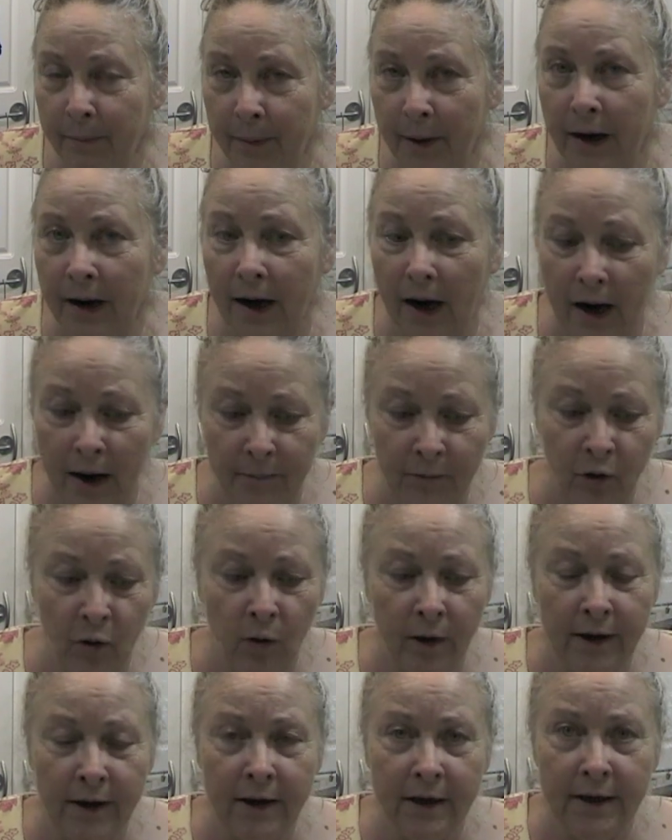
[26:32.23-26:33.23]
but I'm
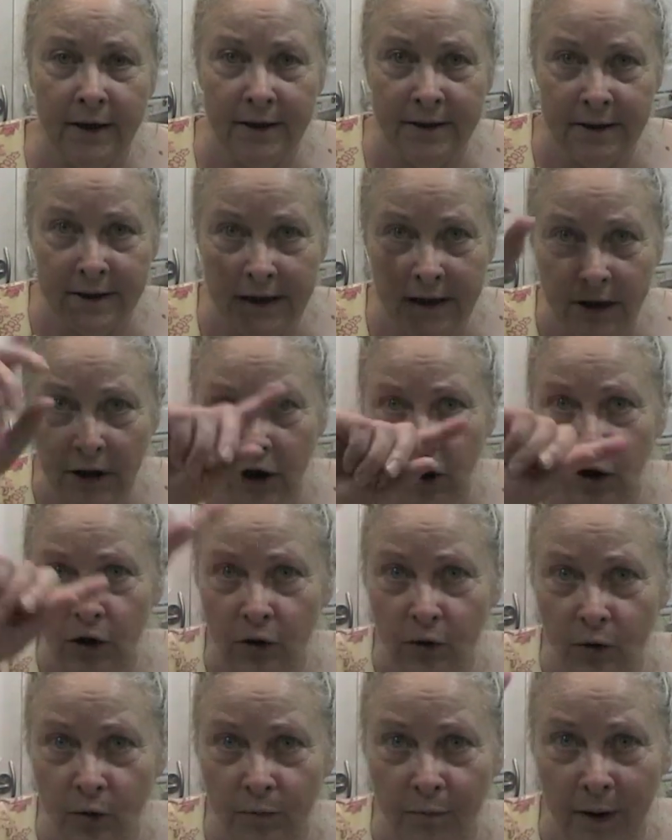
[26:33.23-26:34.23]
going to
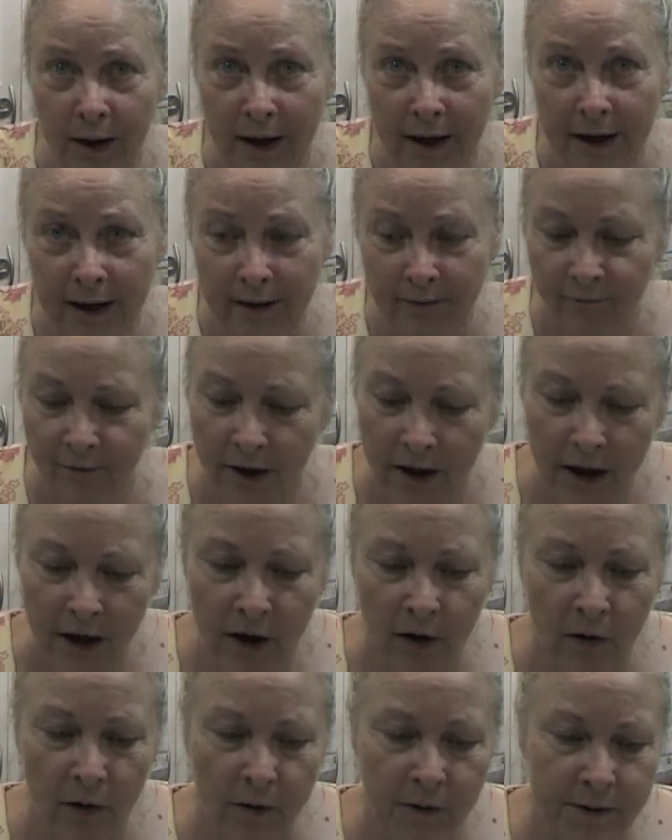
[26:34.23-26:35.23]
continue making
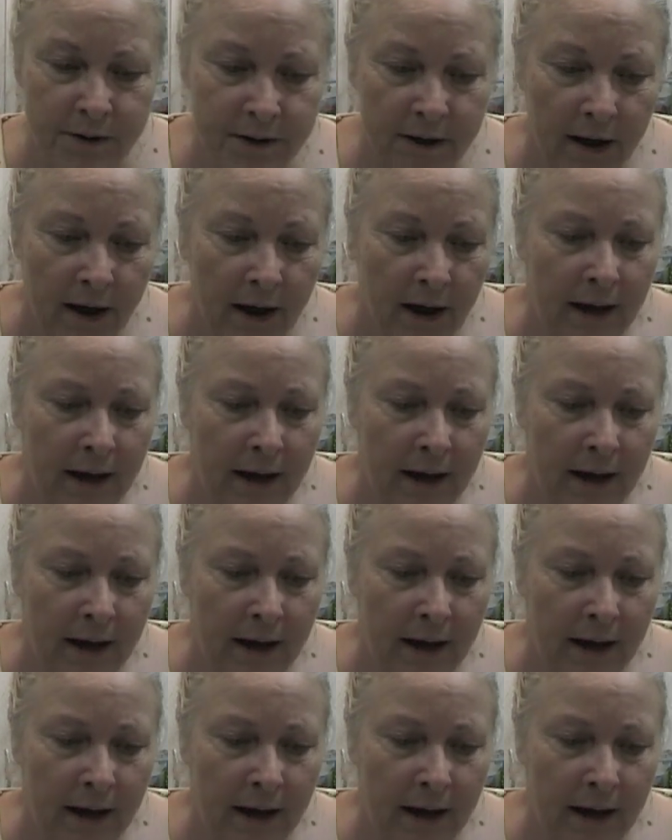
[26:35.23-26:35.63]
videos.